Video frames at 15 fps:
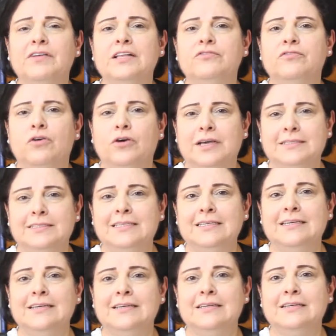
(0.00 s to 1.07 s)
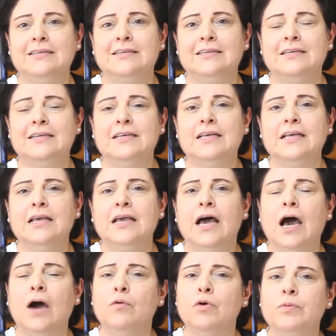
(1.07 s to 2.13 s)
advocacy.
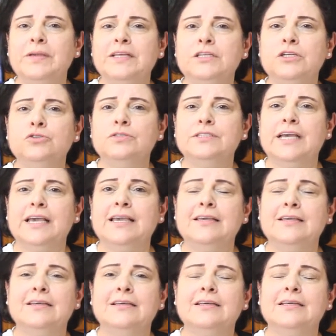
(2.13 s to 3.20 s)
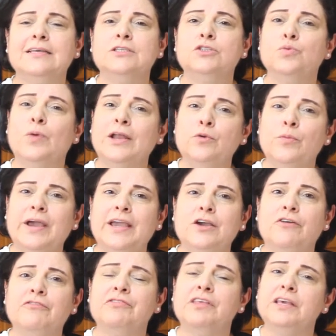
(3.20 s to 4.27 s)
Our meeting today is one way
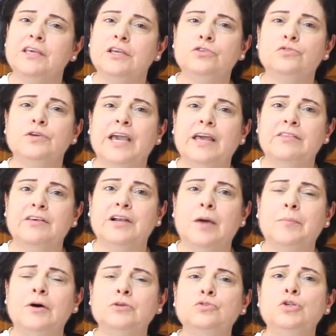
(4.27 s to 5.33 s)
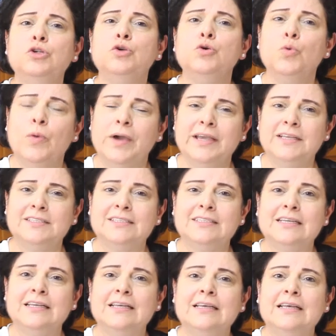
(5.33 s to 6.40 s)
of thinking together about new ways.
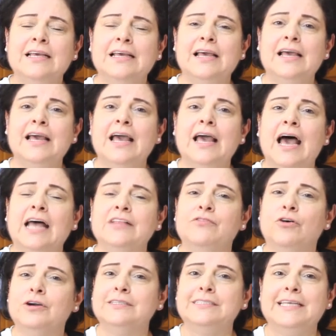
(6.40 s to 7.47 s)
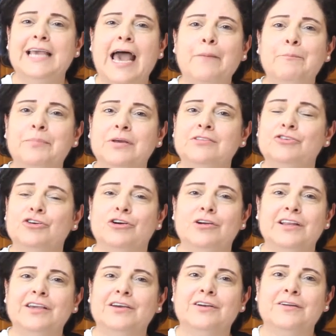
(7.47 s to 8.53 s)
Advocacy happened
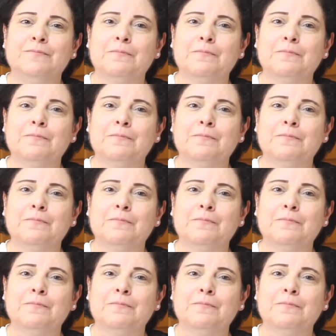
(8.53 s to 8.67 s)
earlier,